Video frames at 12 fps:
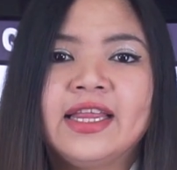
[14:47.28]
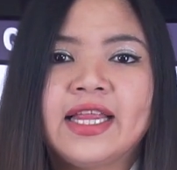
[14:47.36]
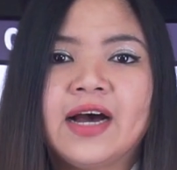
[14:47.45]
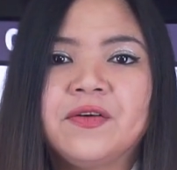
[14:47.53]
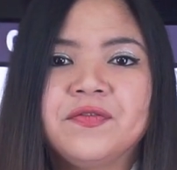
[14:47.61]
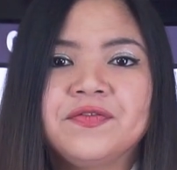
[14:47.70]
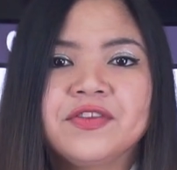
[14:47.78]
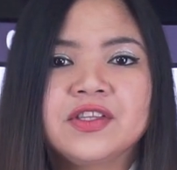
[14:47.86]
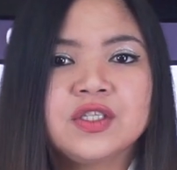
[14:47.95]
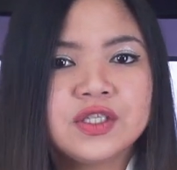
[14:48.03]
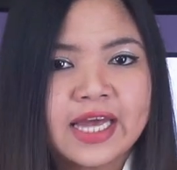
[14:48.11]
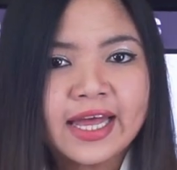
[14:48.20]
Now,
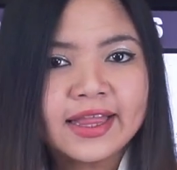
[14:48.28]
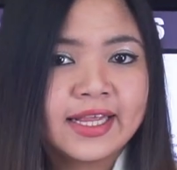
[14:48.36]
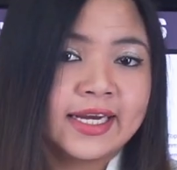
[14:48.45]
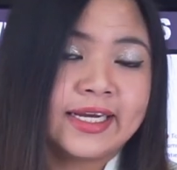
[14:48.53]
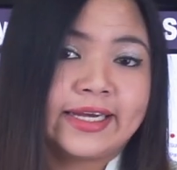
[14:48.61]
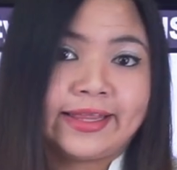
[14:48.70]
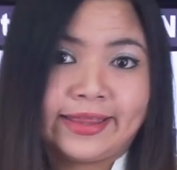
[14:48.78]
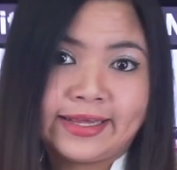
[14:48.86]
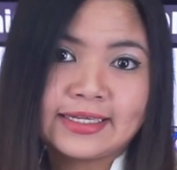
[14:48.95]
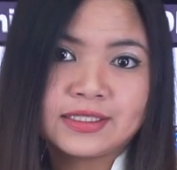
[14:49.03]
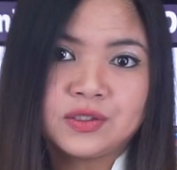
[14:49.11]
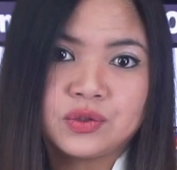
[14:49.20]
To get
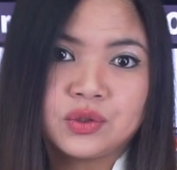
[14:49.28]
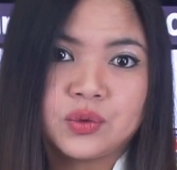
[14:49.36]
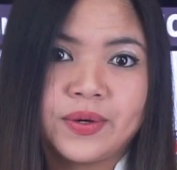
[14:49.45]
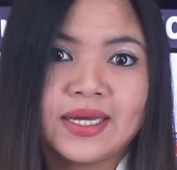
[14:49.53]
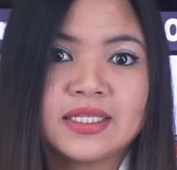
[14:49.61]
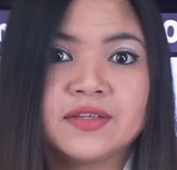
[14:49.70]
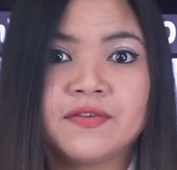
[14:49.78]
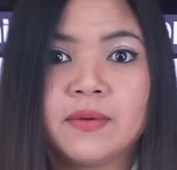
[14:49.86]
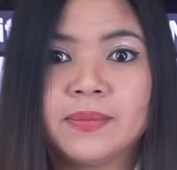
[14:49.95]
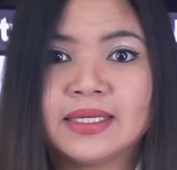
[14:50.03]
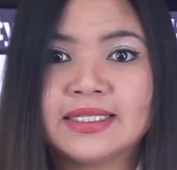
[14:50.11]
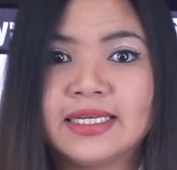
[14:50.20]
these nutrients
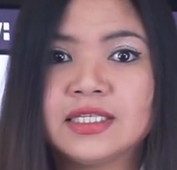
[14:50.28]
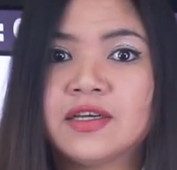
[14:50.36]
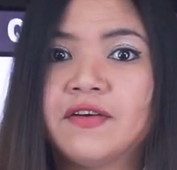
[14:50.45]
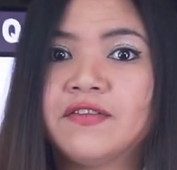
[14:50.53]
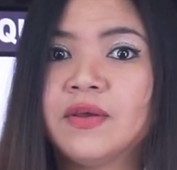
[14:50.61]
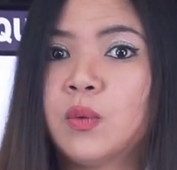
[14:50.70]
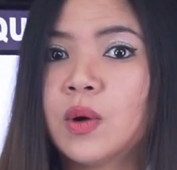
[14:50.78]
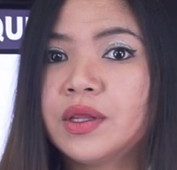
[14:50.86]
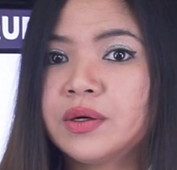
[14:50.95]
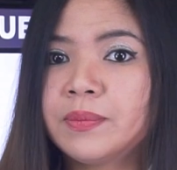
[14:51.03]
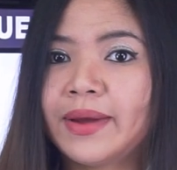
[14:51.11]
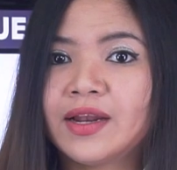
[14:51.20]
from the seeds of the
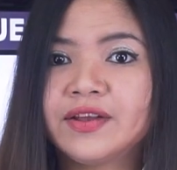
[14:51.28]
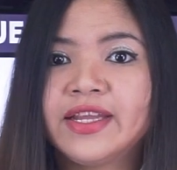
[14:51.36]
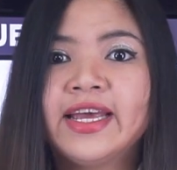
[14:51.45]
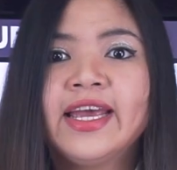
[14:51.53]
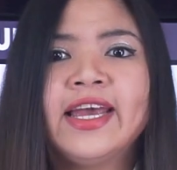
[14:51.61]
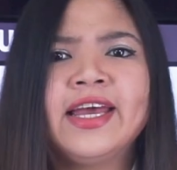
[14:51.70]
watermelon,